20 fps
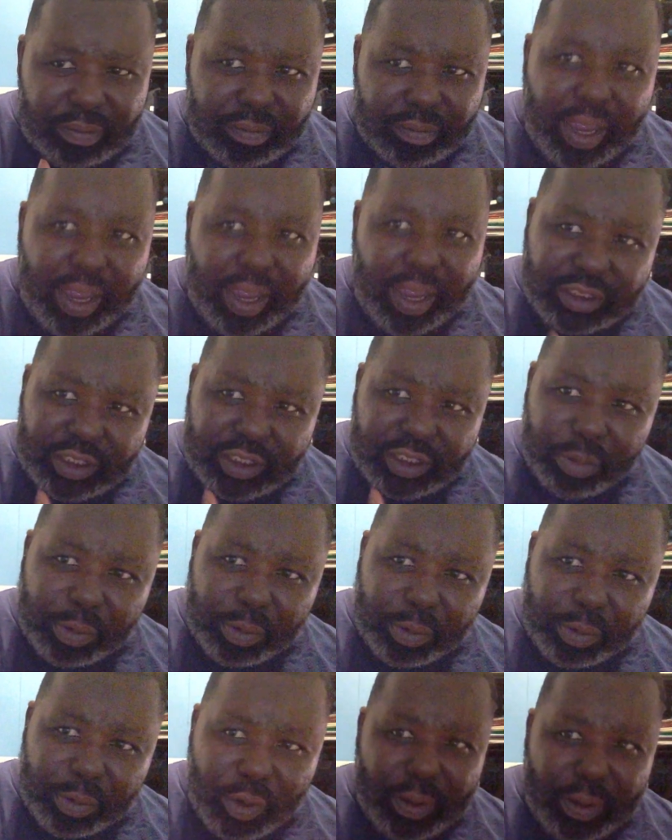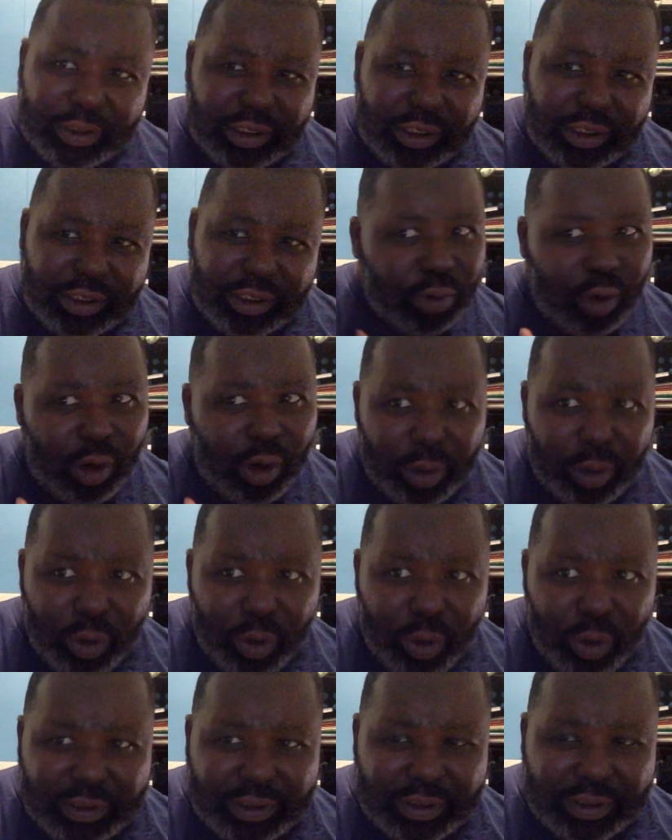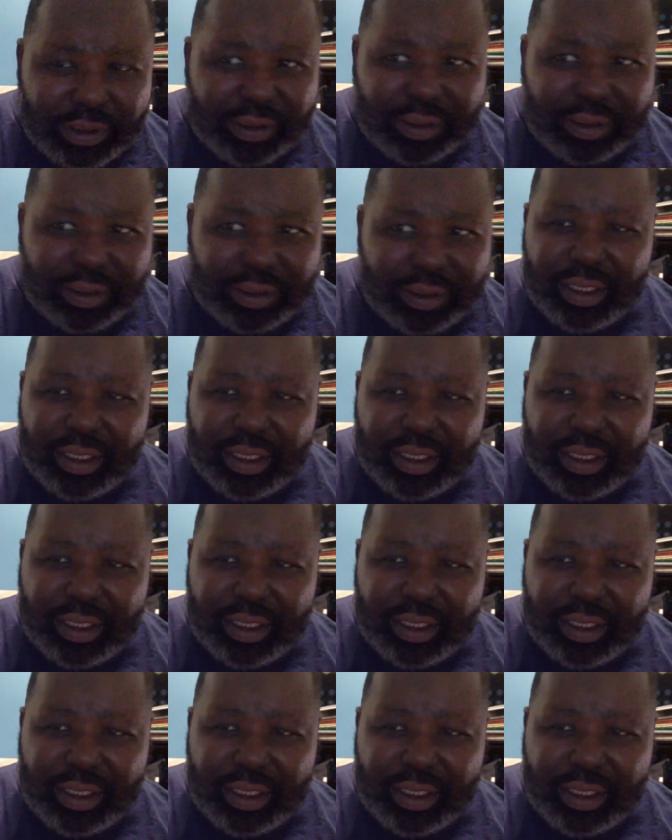asking a bit more questions, probing questions.